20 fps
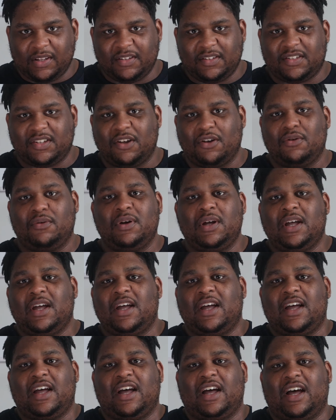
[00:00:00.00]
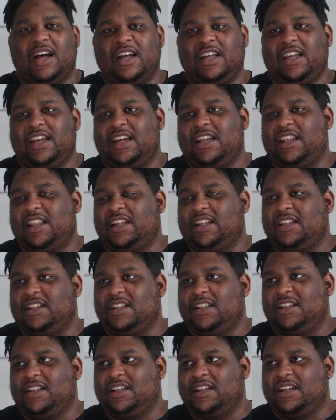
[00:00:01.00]
So, again,
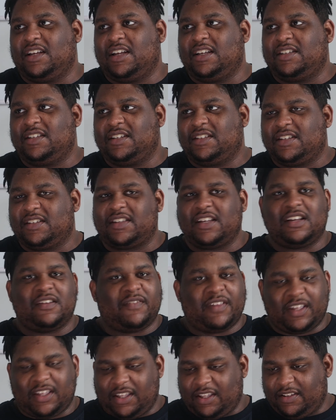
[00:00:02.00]
it's a thing of